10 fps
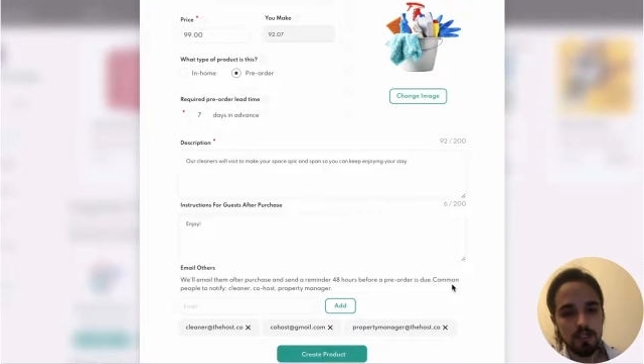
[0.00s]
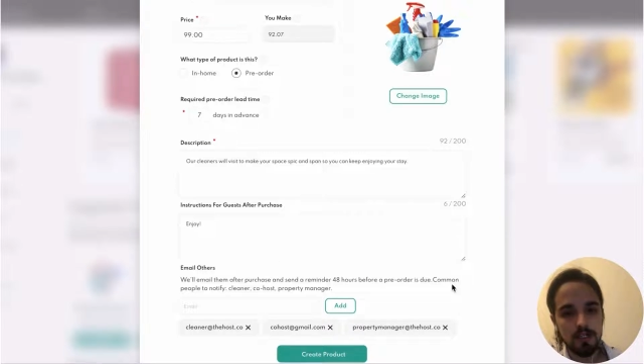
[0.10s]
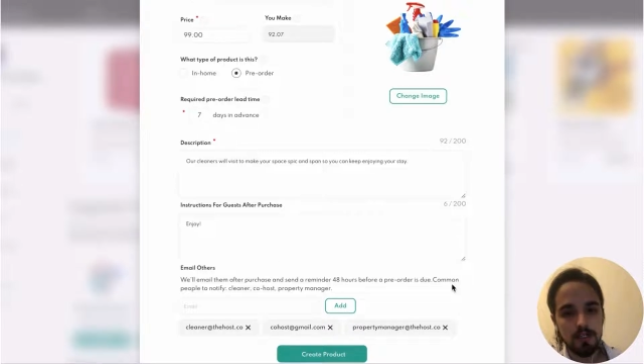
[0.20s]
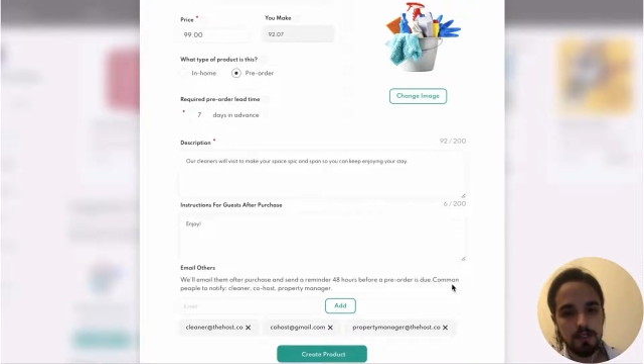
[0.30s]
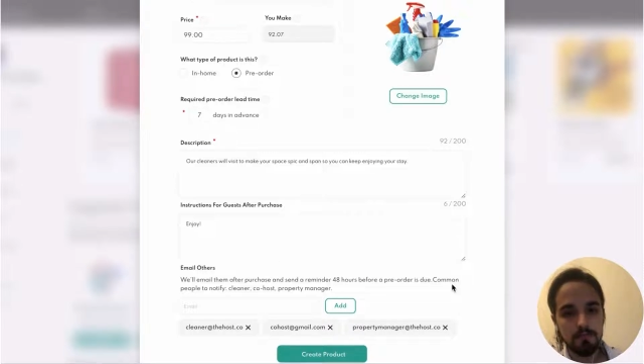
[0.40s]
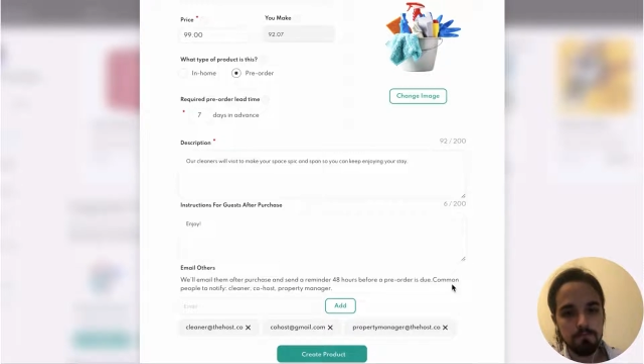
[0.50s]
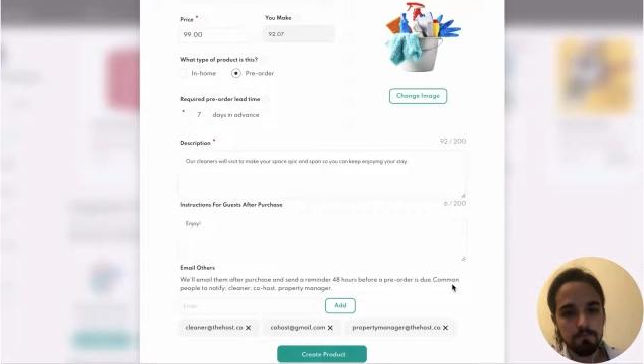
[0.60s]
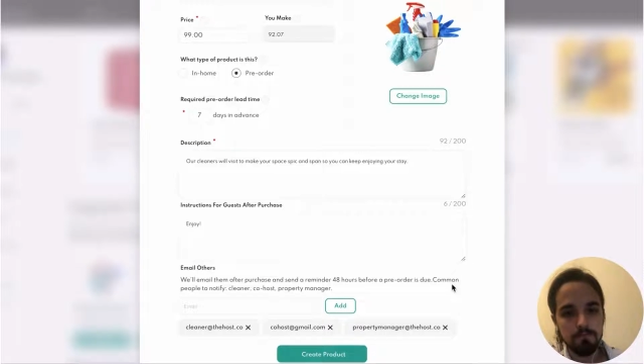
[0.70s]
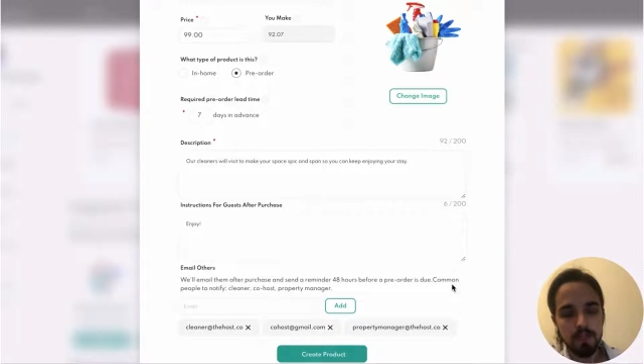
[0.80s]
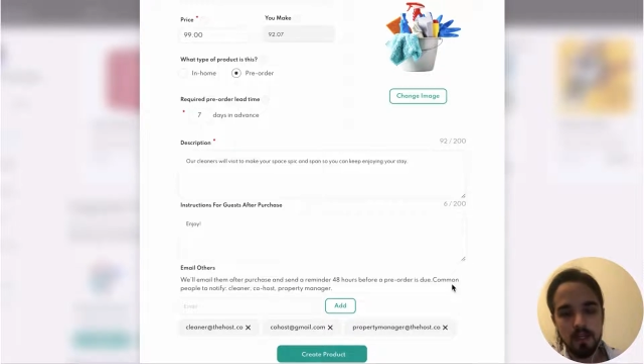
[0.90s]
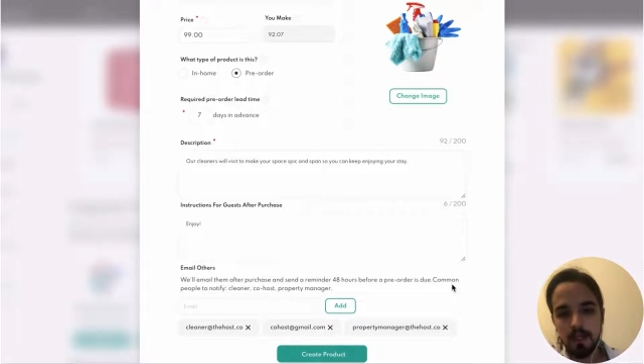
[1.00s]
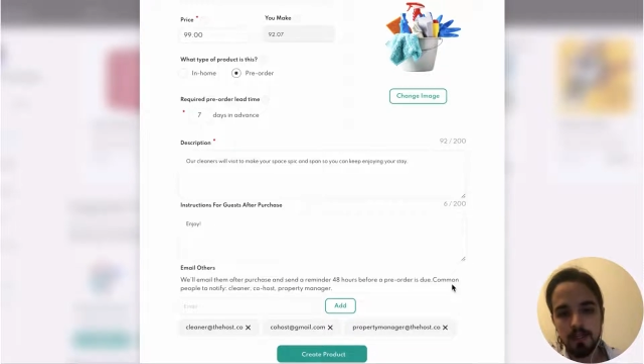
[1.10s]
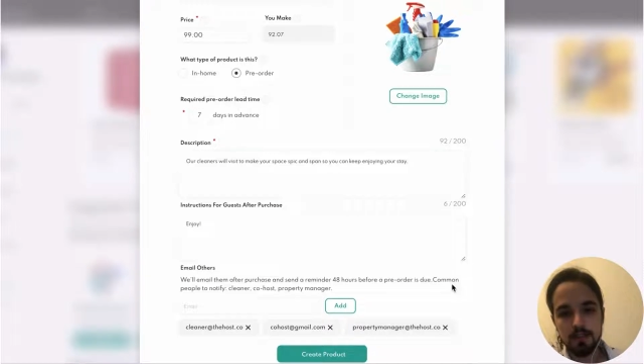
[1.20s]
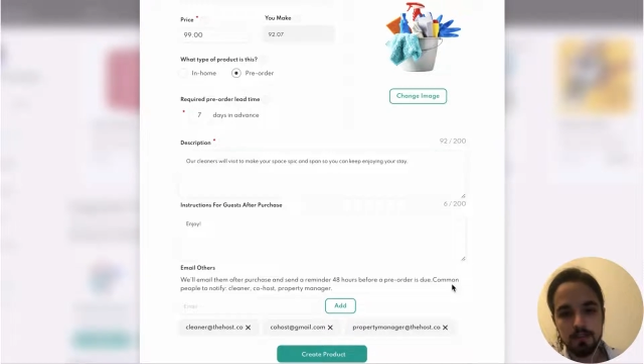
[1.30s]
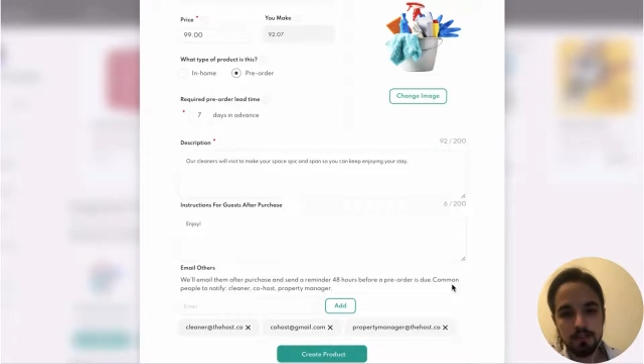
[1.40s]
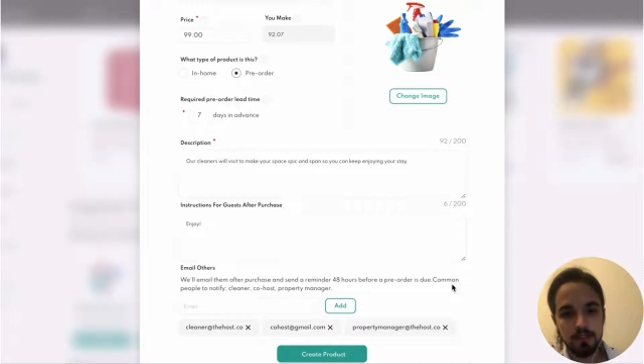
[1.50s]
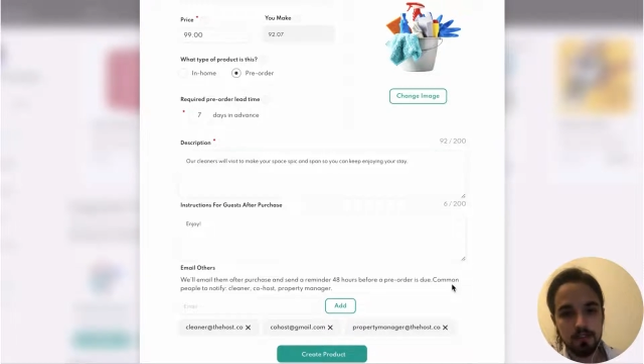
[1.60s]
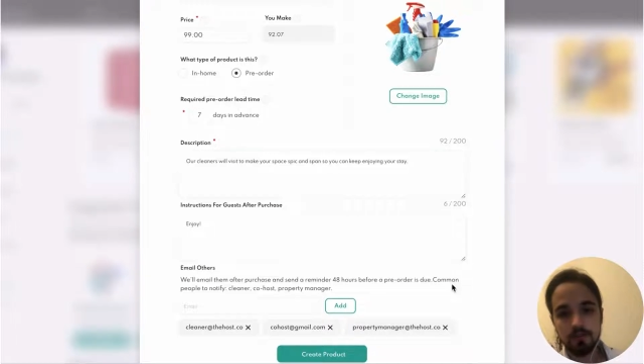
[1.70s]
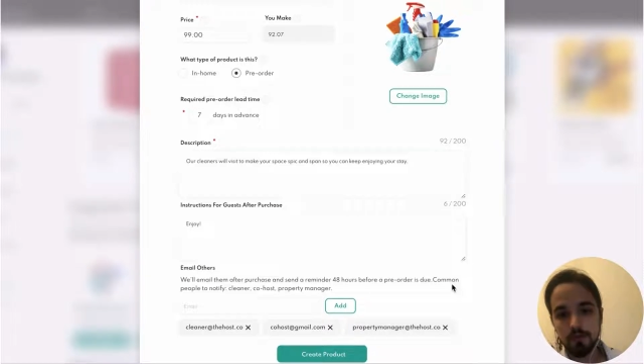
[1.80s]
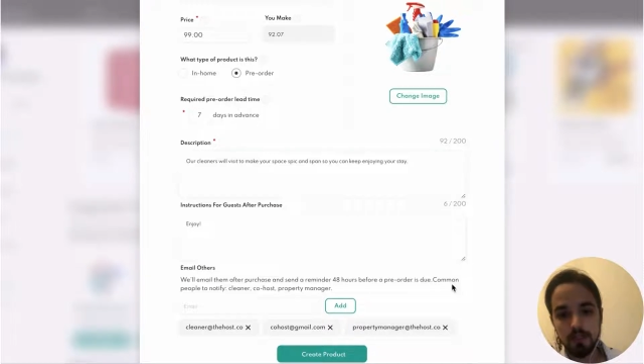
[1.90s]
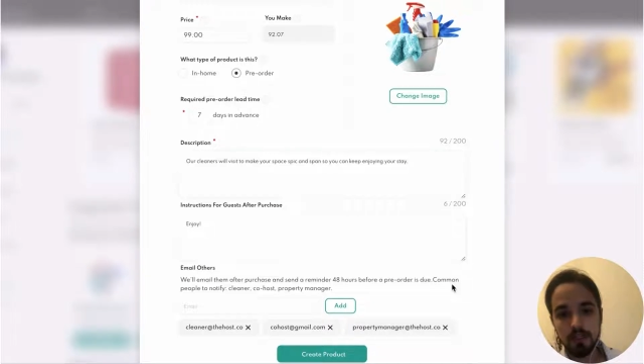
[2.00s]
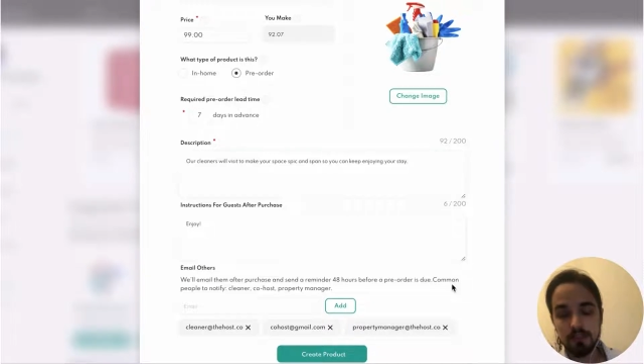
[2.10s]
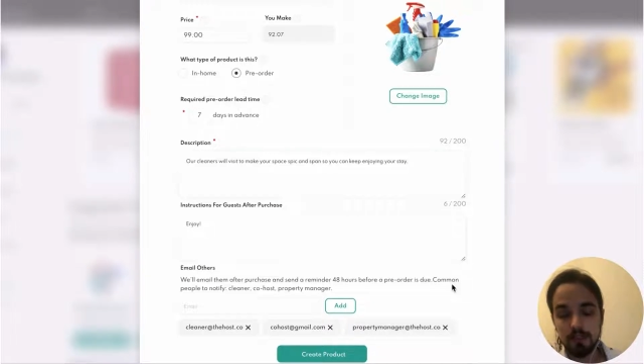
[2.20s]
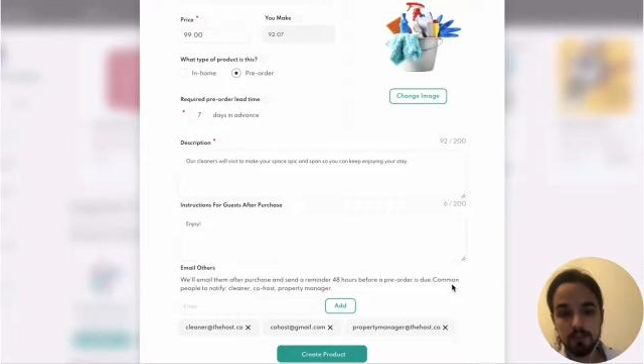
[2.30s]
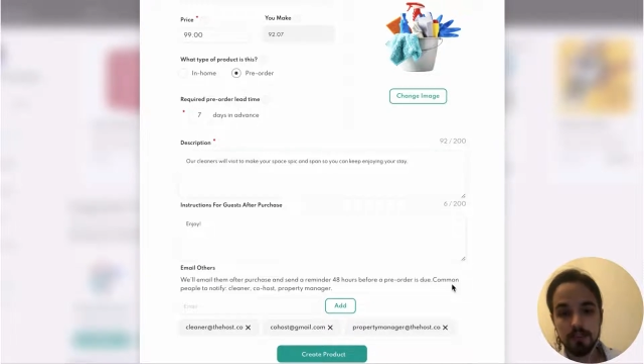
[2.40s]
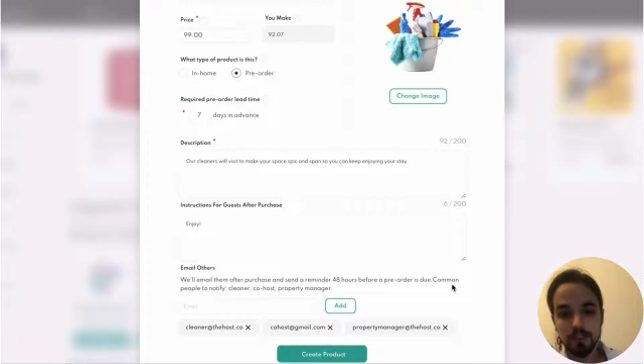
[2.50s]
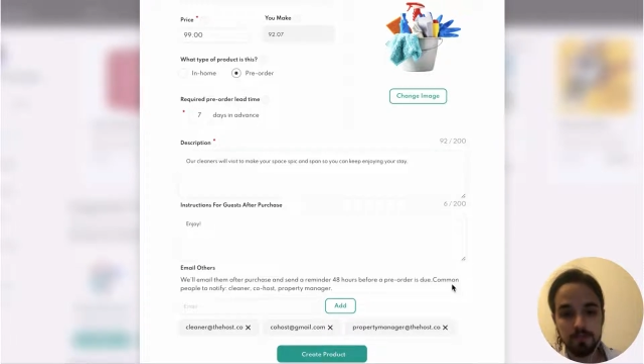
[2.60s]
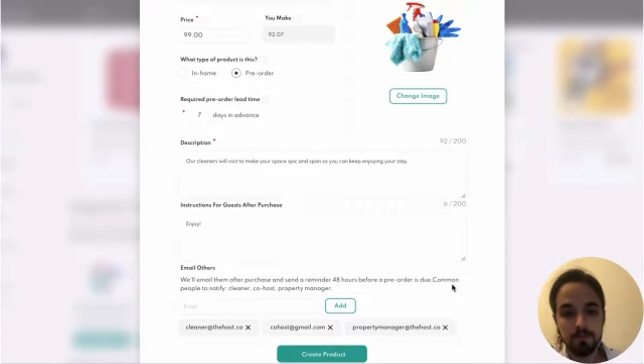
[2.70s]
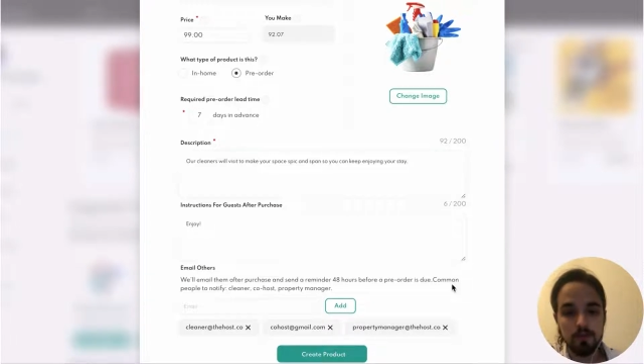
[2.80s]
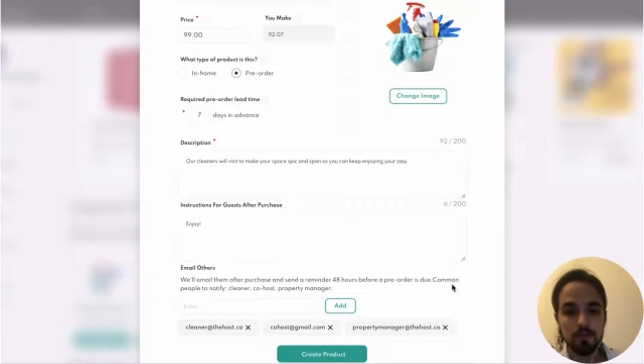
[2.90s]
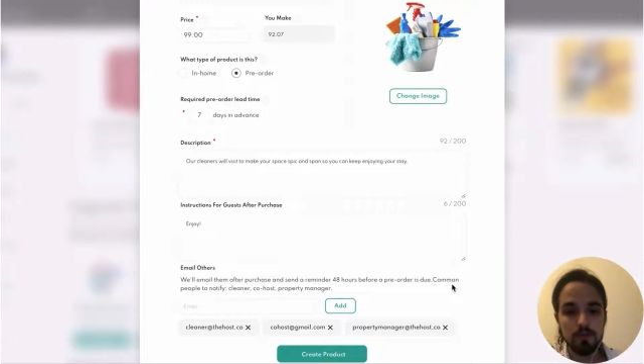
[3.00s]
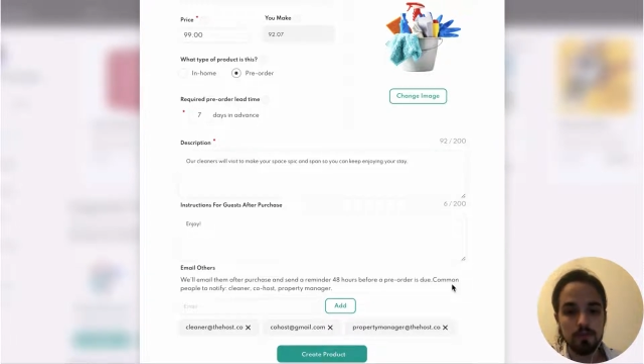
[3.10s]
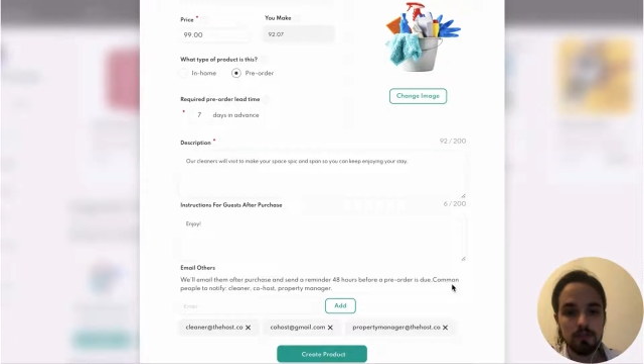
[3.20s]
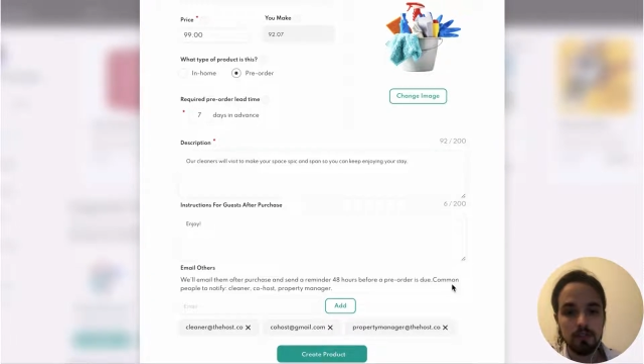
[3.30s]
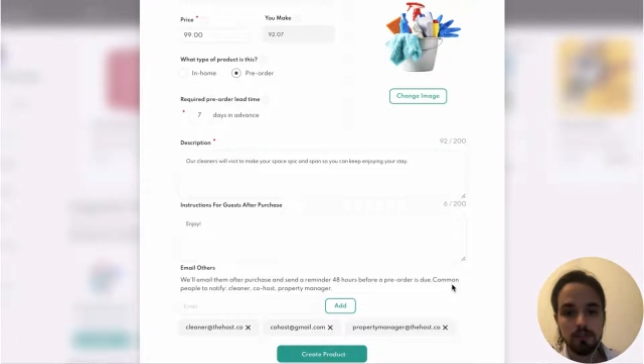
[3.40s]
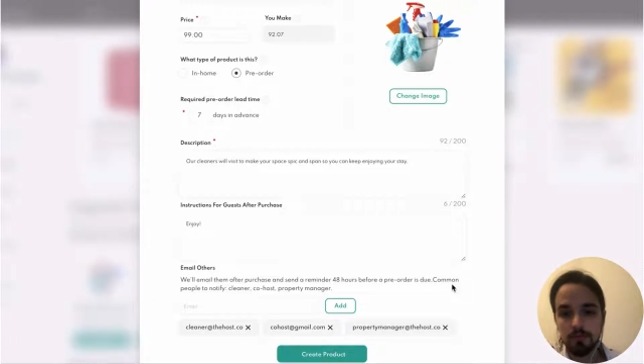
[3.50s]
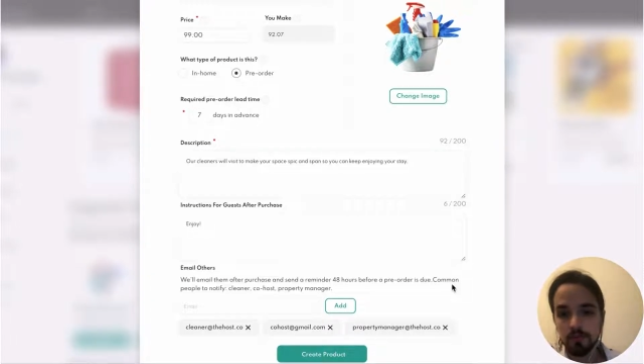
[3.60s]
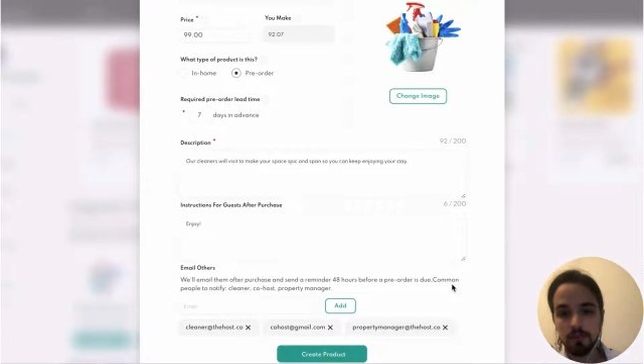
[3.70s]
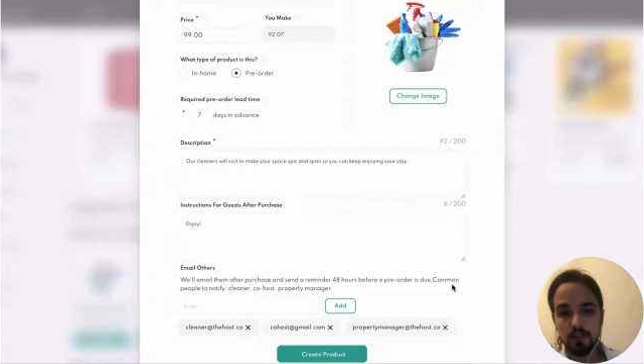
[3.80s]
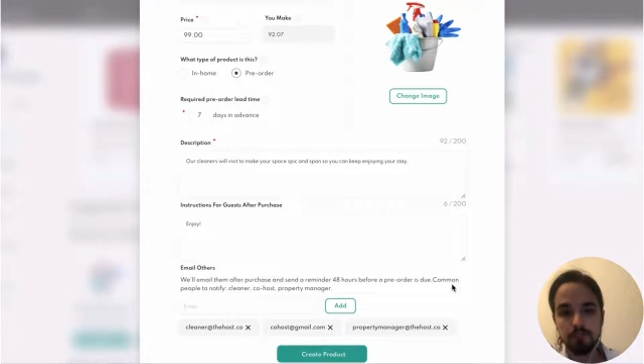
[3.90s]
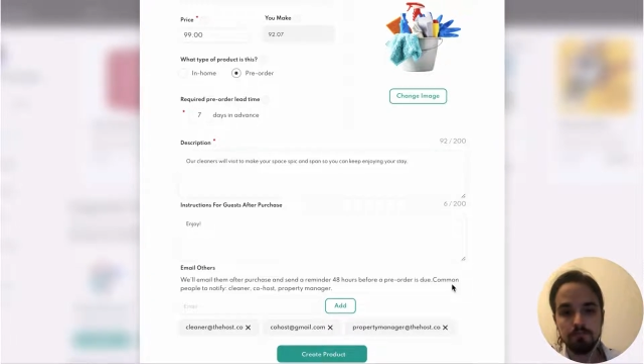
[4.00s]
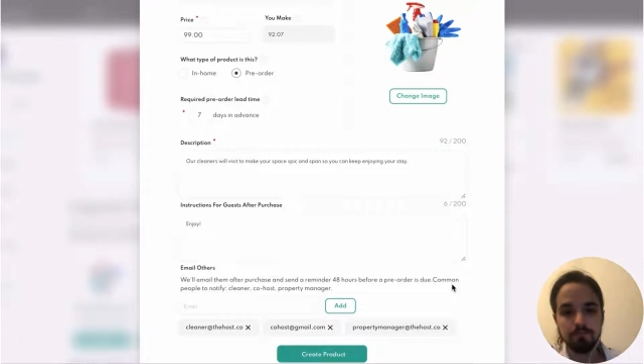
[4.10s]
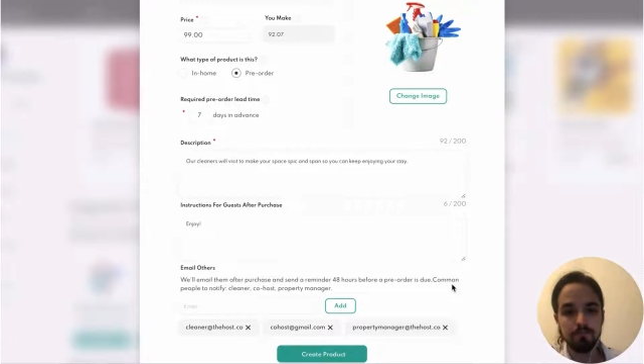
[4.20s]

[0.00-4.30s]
And it also allows them to stay informed as to what's going on.